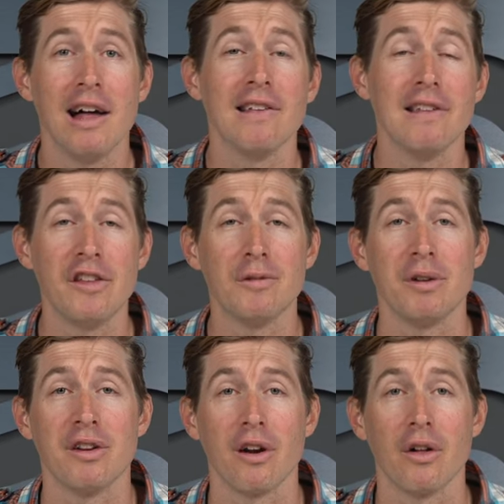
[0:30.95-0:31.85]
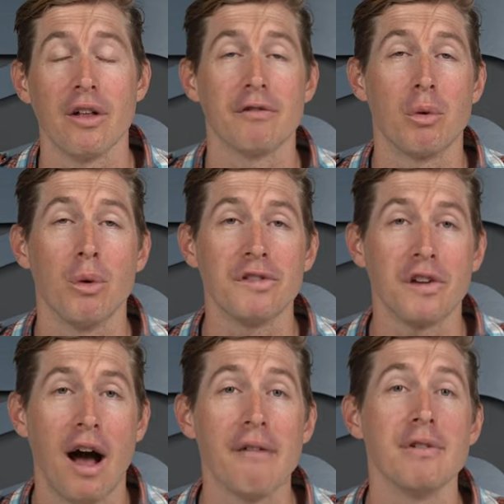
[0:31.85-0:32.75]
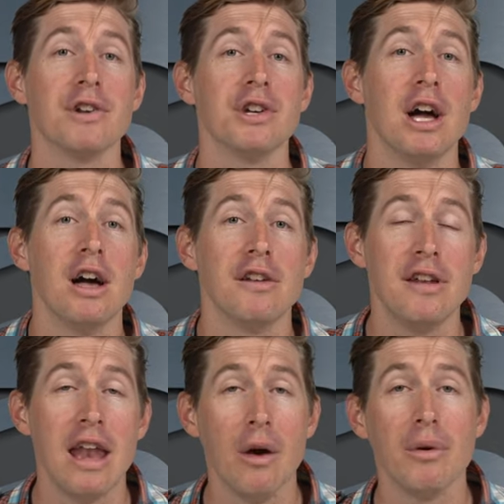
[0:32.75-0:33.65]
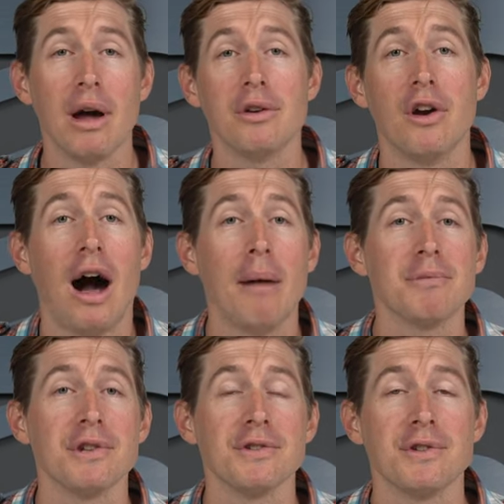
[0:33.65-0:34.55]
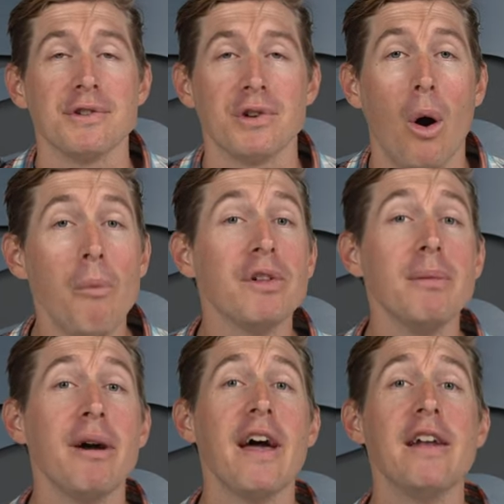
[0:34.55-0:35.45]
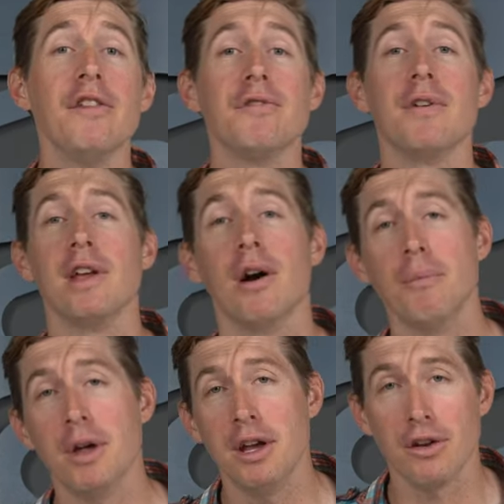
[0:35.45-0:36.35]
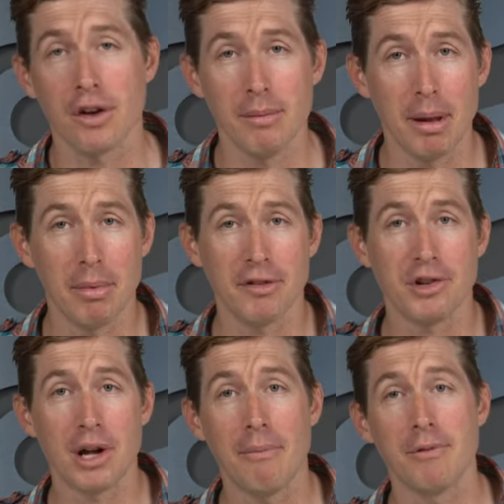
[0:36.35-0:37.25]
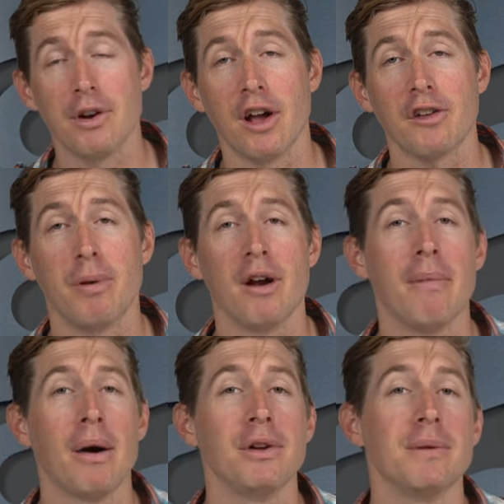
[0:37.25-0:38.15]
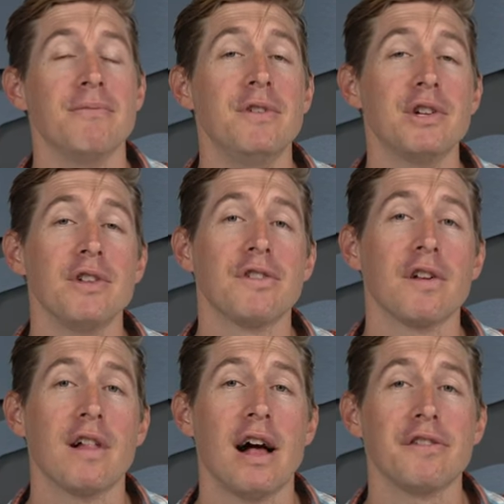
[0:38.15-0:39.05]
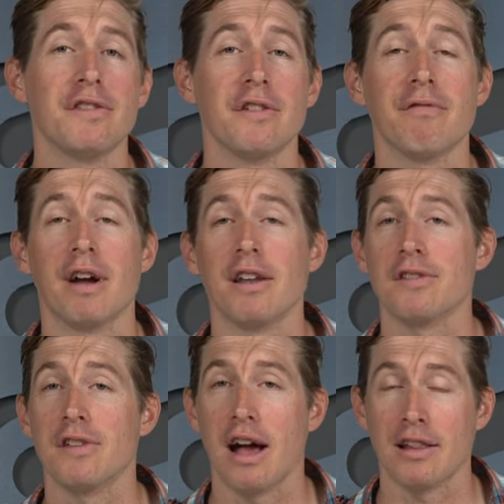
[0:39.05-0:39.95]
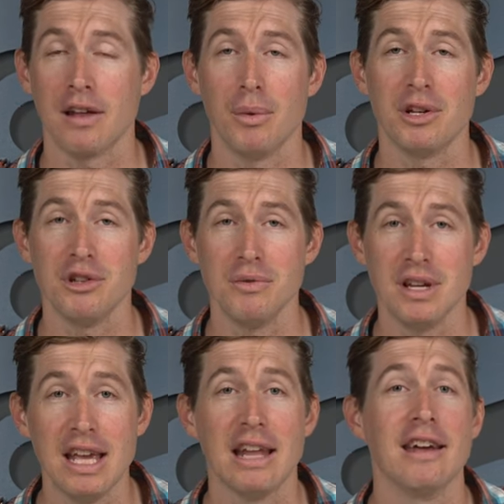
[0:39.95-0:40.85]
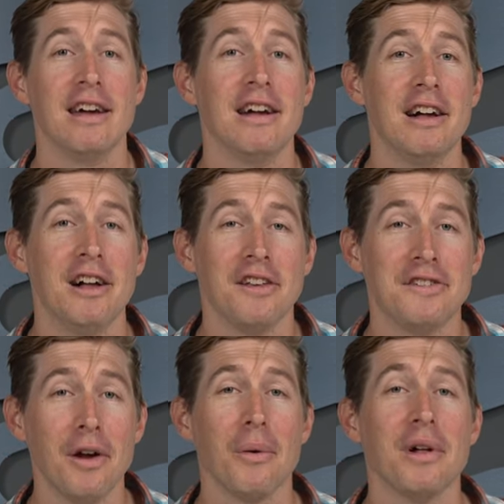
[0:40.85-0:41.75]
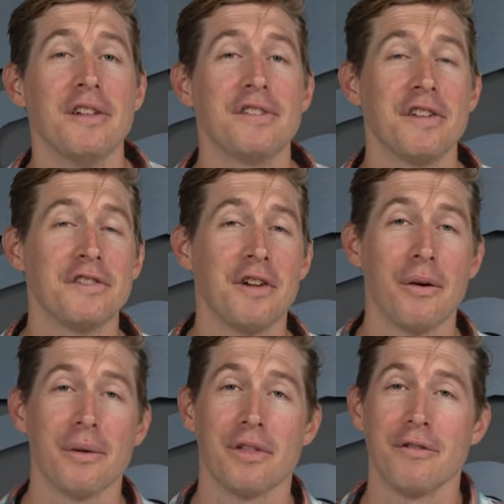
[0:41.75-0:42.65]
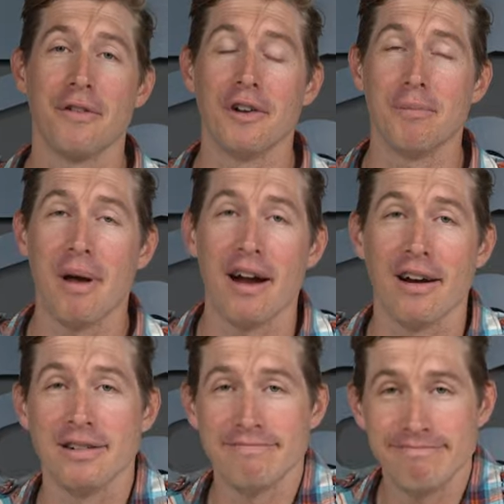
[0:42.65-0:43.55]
lens material, and of course coverage, to narrow down your options. So hopefully by the end of this video, you're gonna be able to shop for your next pair of Maui Jim fishing sunglasses and find exactly what you need. So let's get started with our first pair.